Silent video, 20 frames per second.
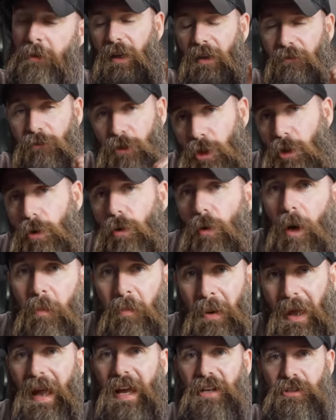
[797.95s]
If you are
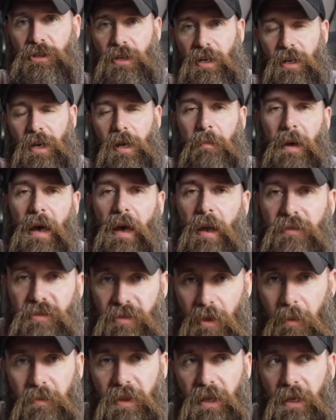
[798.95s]
passionate about
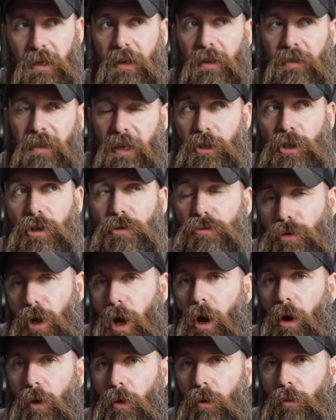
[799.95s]
something that you
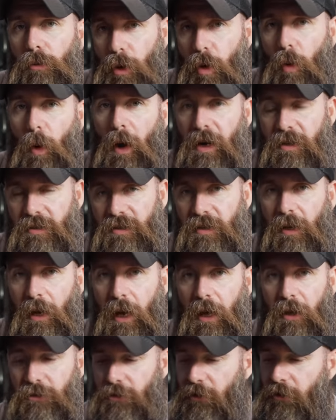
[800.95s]
know requires a
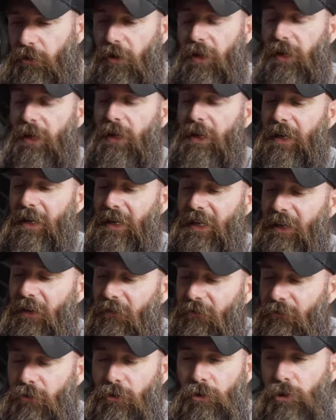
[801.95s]
college degree,
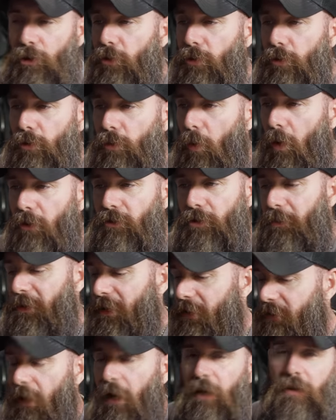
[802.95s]
if you want to
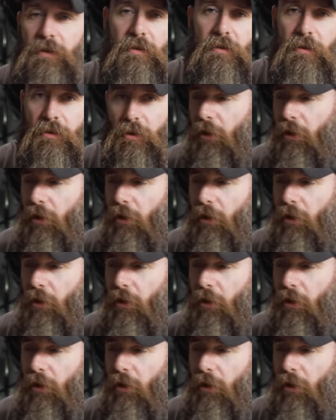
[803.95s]
be a doctor, a